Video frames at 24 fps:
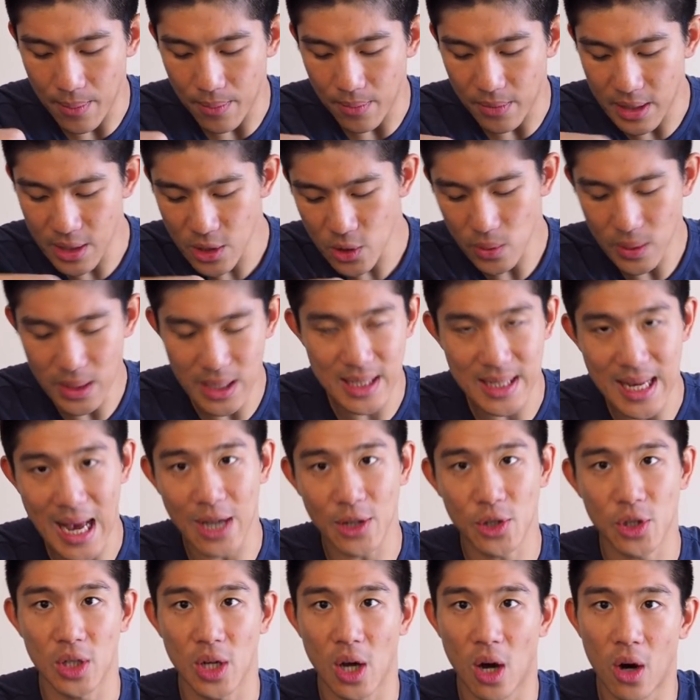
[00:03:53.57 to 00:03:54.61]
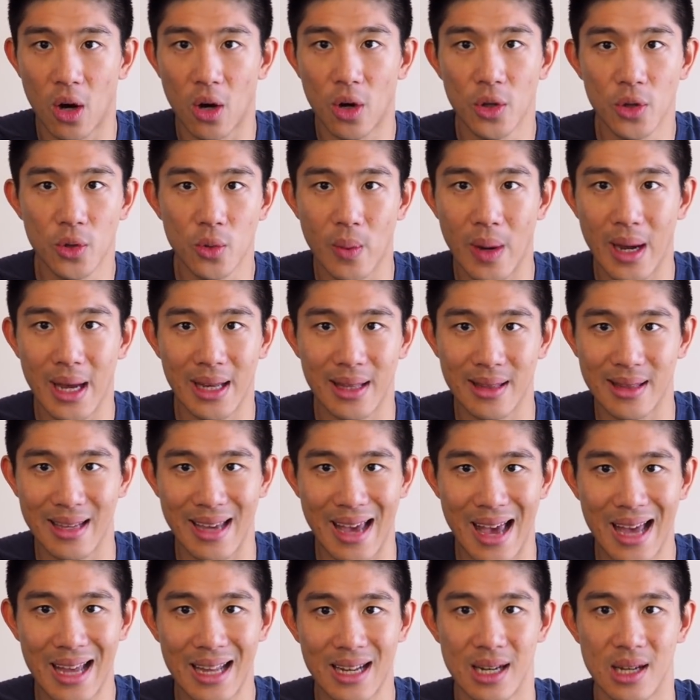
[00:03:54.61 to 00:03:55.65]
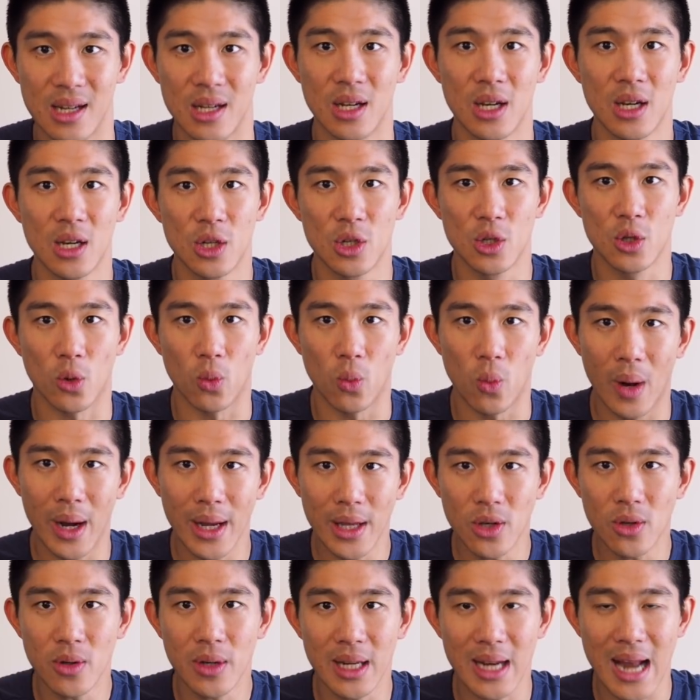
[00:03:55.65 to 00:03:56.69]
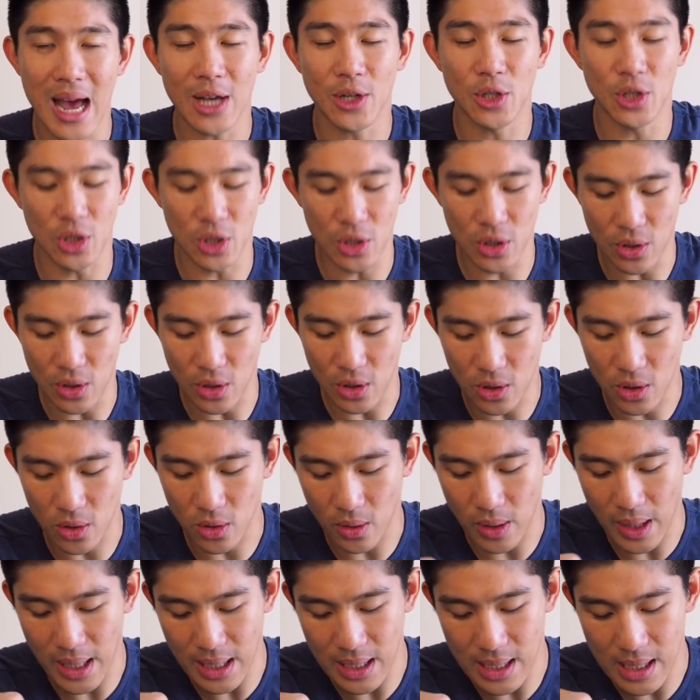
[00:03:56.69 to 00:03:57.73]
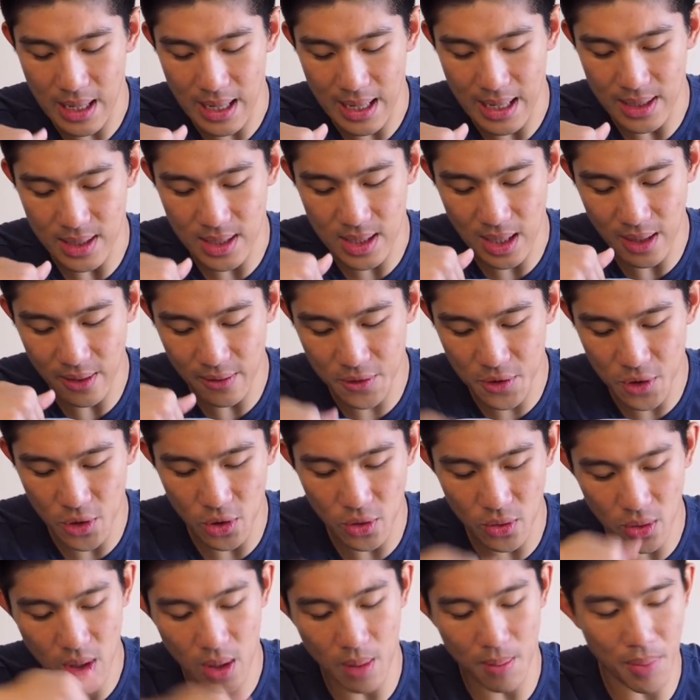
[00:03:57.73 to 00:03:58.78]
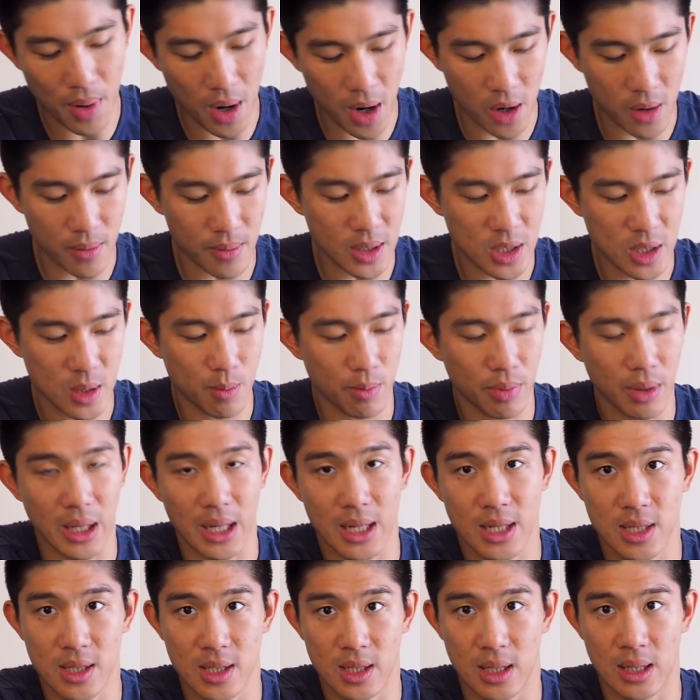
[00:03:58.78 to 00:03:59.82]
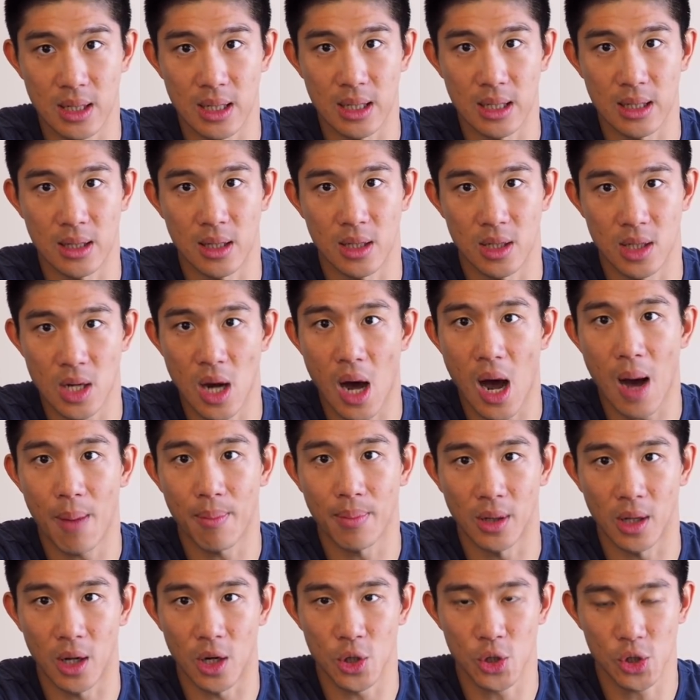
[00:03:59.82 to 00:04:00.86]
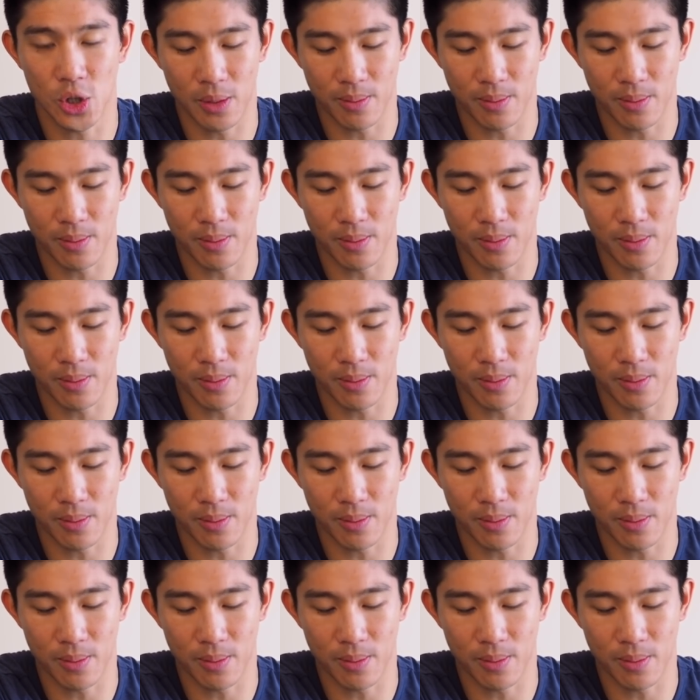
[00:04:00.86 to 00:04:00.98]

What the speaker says: This one is actually all the way at the end. So what you can actually do to create, instead of 2 compartments plus the top large